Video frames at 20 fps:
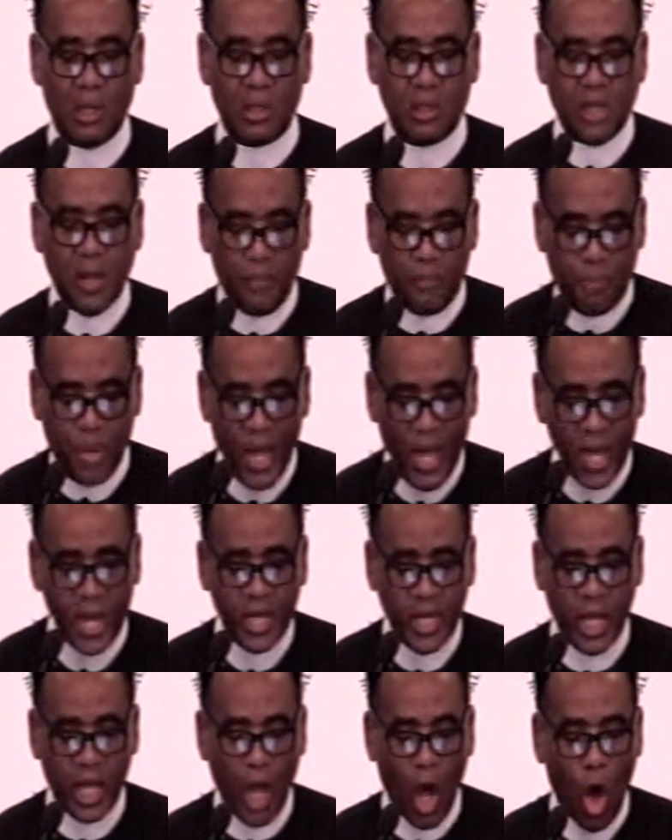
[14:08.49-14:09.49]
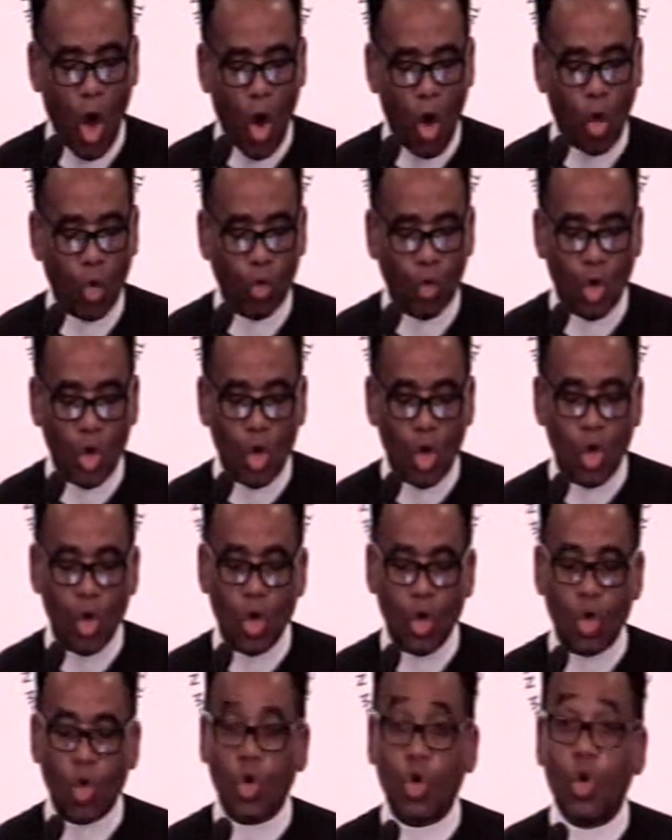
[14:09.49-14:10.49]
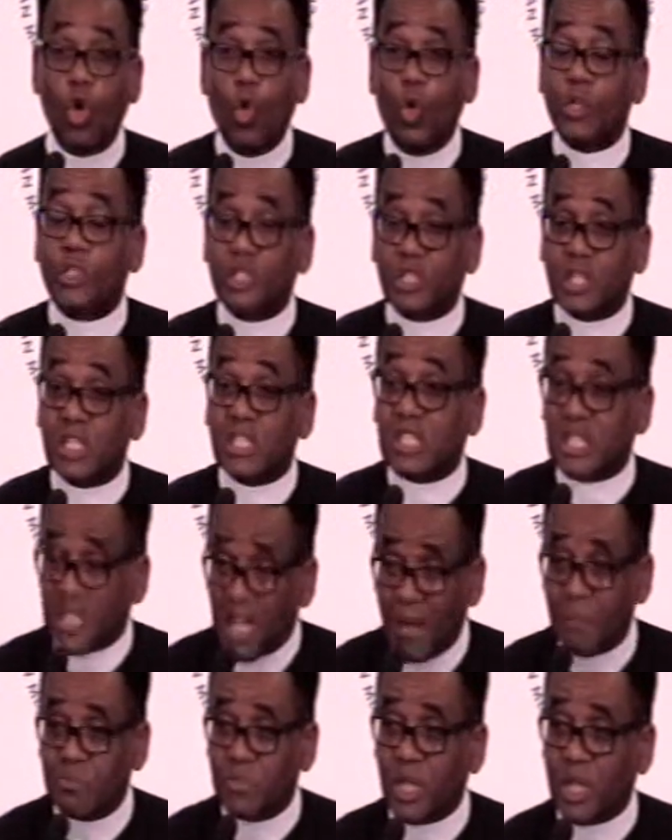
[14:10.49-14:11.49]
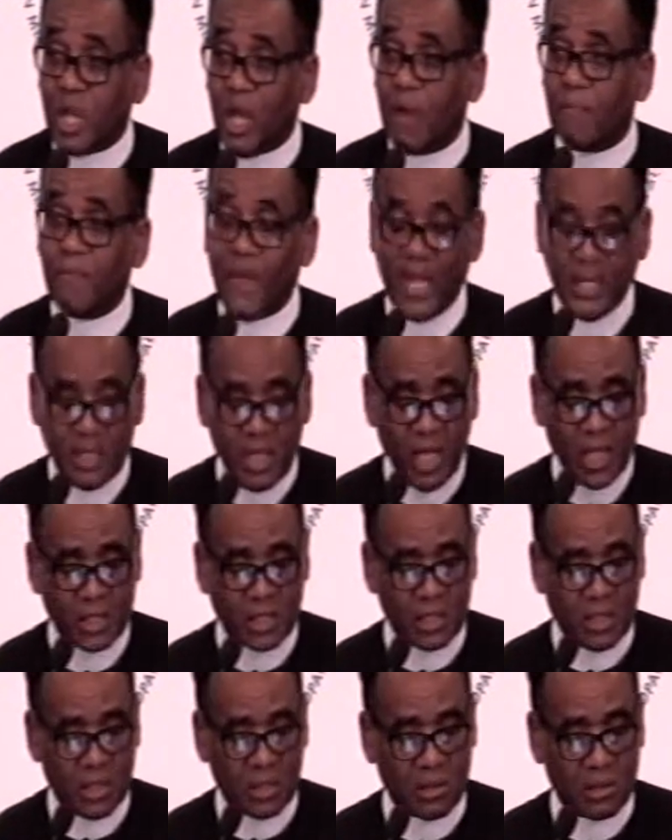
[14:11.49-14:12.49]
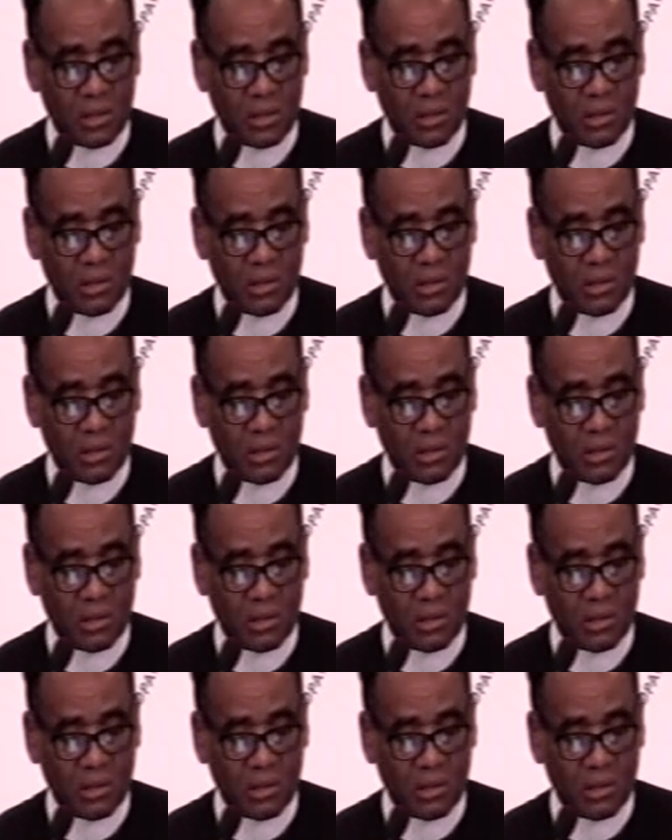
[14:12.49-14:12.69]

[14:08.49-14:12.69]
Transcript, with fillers: depending on who is the subject of that justice.